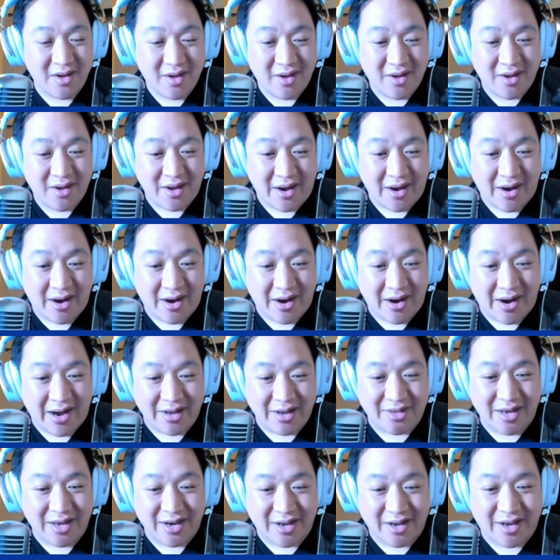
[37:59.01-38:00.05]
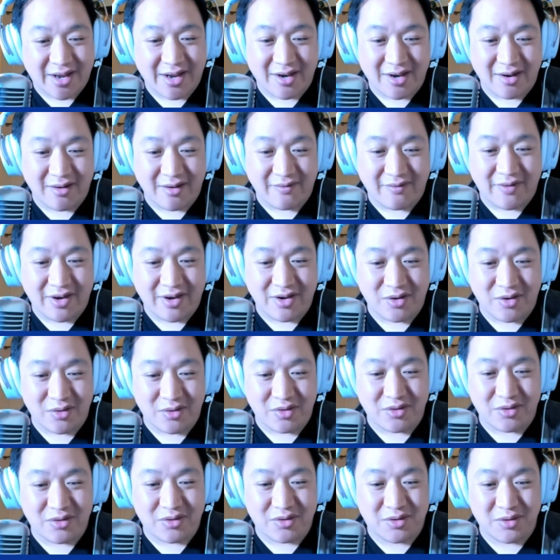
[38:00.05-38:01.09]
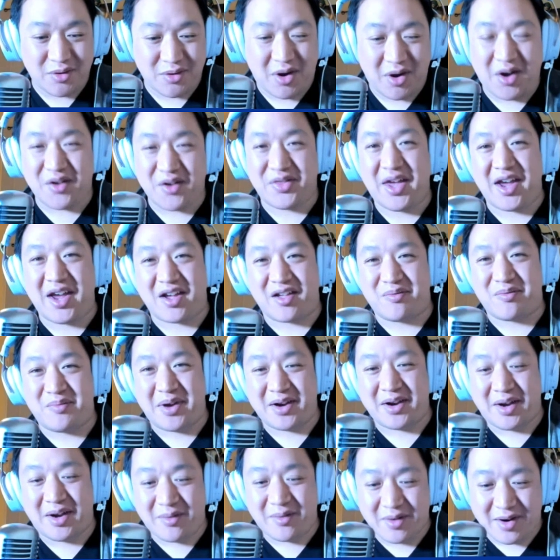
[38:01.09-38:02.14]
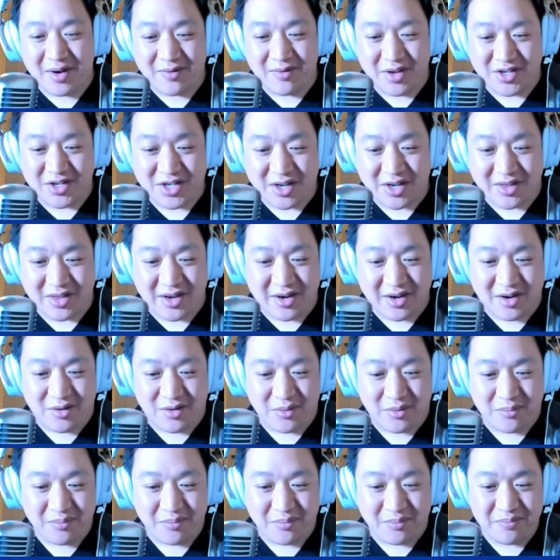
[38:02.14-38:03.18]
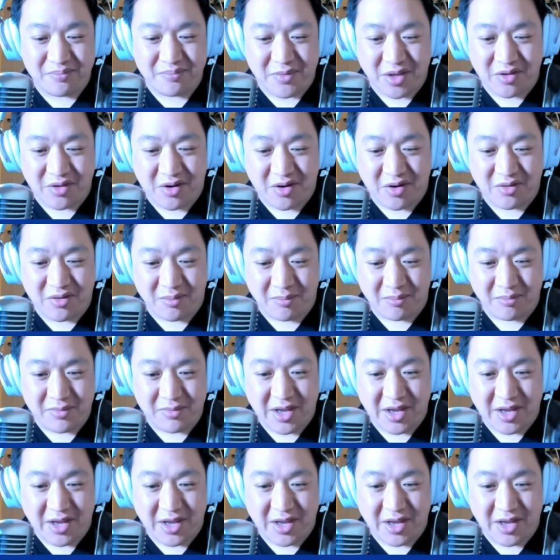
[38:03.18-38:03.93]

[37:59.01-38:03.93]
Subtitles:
I dedicated a video to. Oh, thanks, man. I'm gonna have to check that out. That's awesome.